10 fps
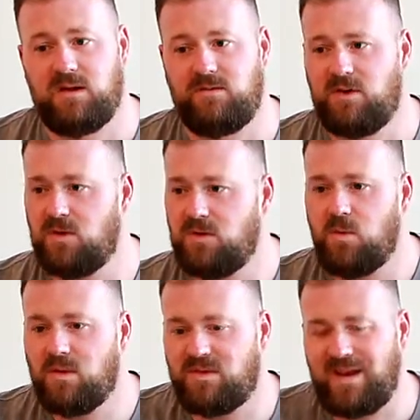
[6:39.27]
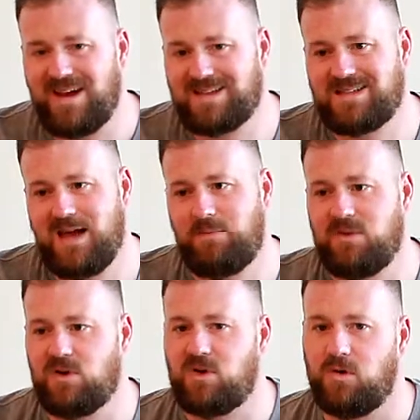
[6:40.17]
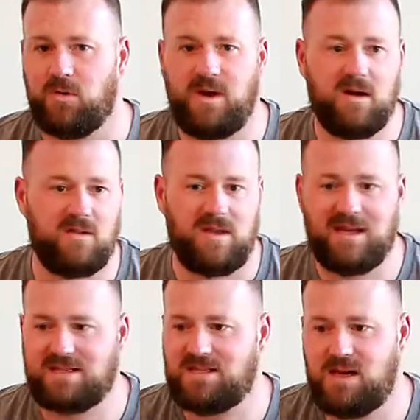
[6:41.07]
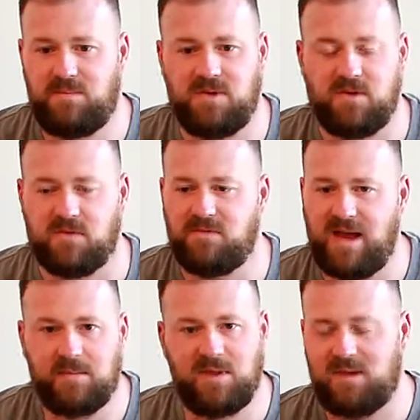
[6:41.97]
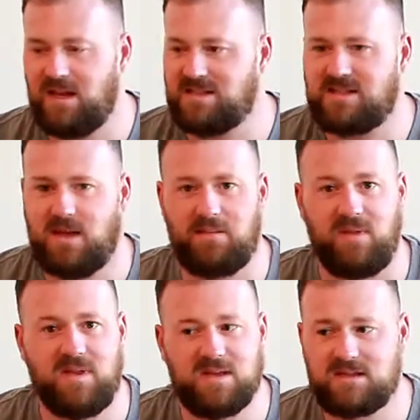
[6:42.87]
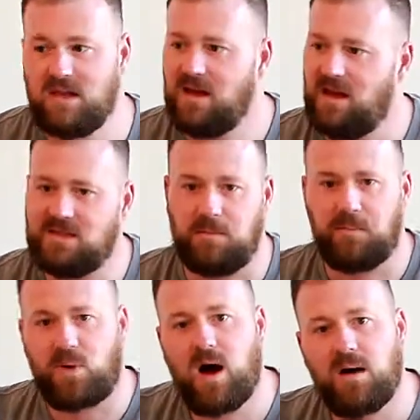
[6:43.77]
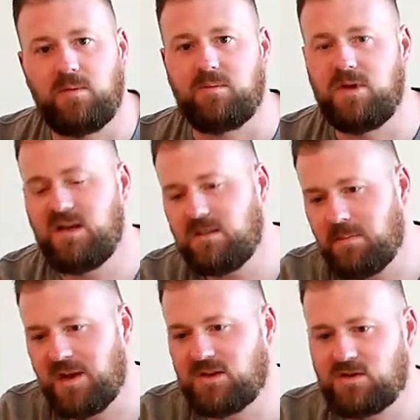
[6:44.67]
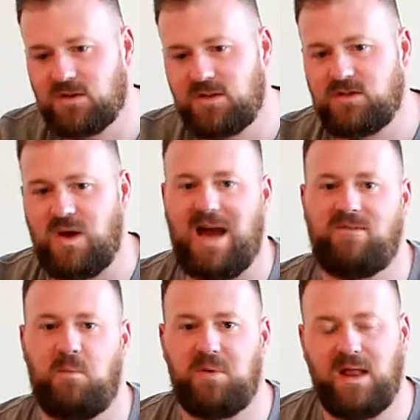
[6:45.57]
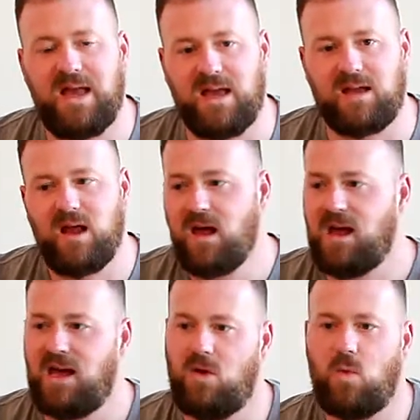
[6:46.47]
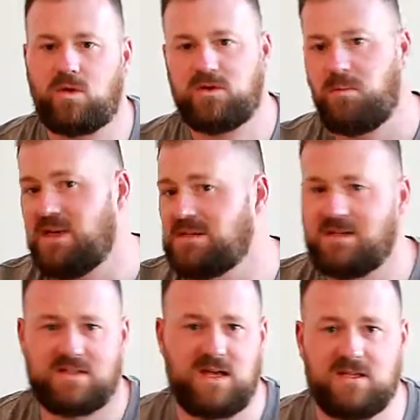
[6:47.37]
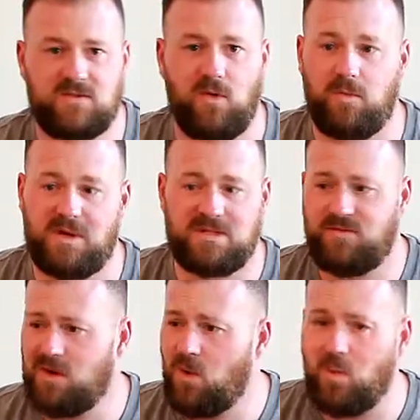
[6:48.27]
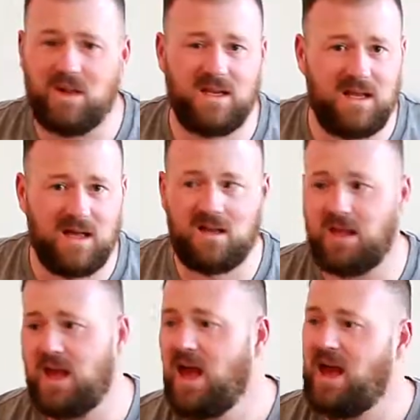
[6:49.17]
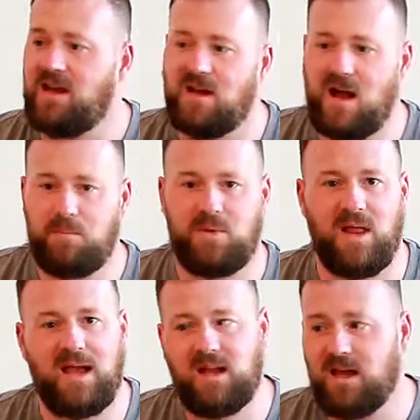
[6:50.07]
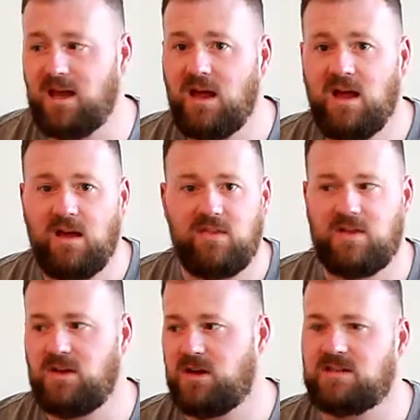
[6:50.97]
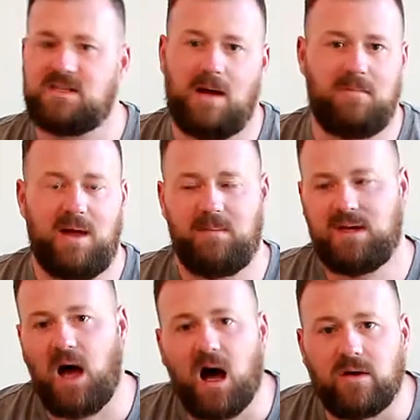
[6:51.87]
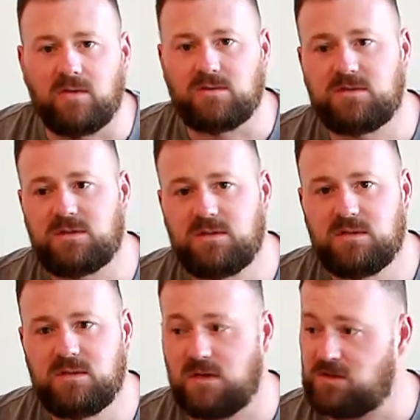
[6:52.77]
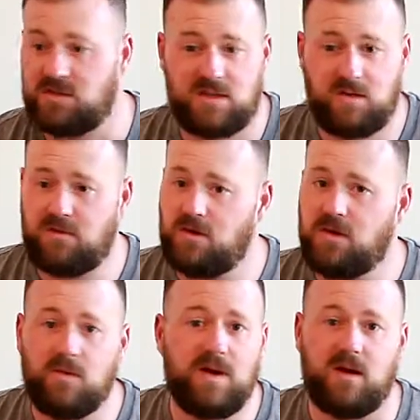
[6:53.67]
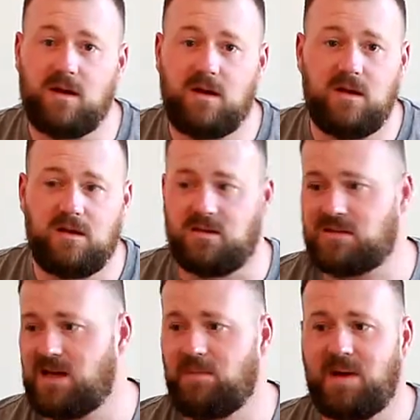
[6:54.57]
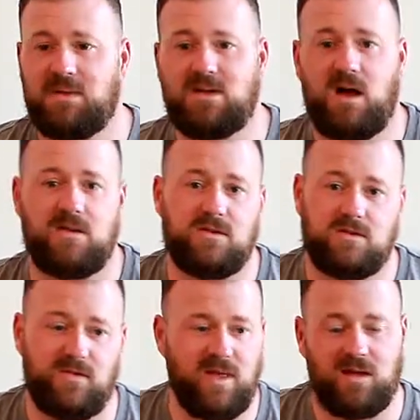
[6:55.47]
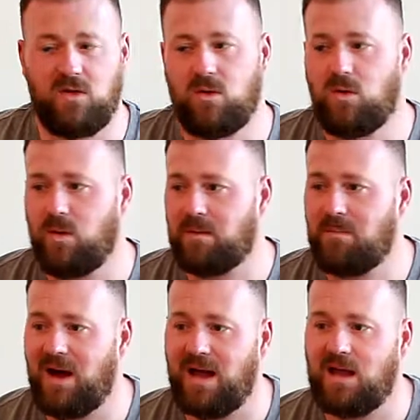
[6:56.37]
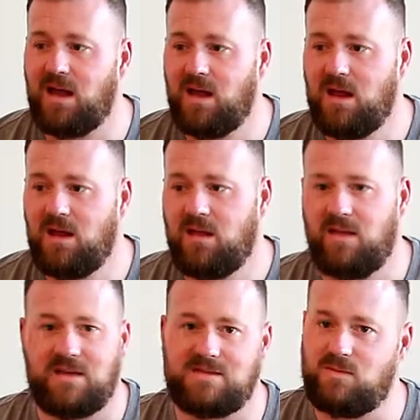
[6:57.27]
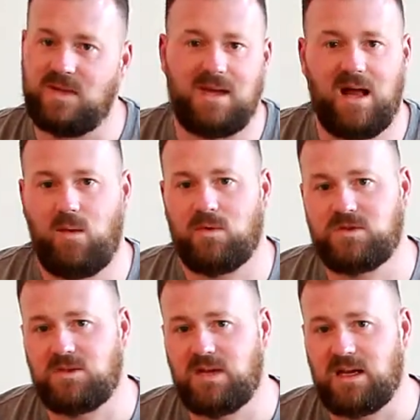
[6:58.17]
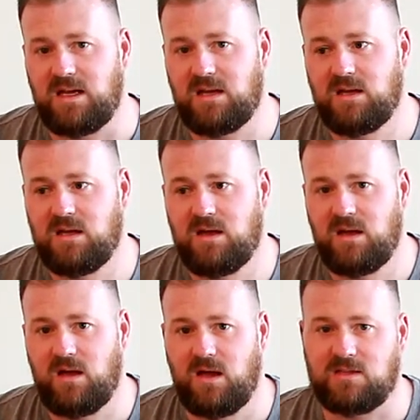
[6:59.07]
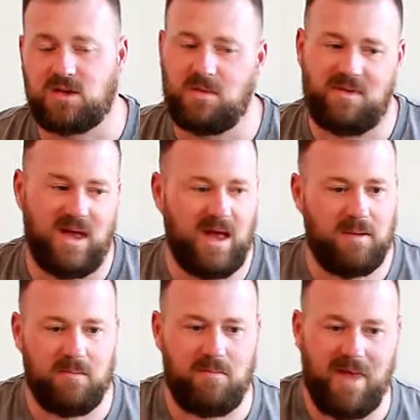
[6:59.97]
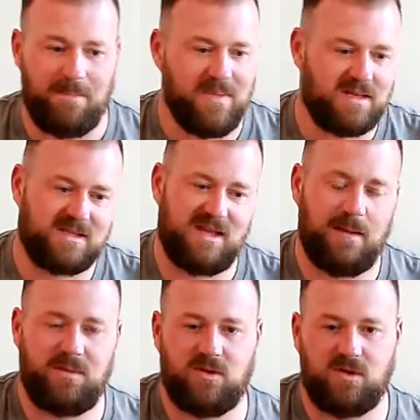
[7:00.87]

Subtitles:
If you don't know what the next step in your career, the next step in your family, the next step in this, that's a problem. You need to make sure that you have a plan in order to be successful, because if you go willy-nilly and you're not planning, then you're going to stop by McDonald's. And it's just like with your career. You're going to stop by McDonald's for that little quick bite. That is really not what you need. And it's going to be that misstep in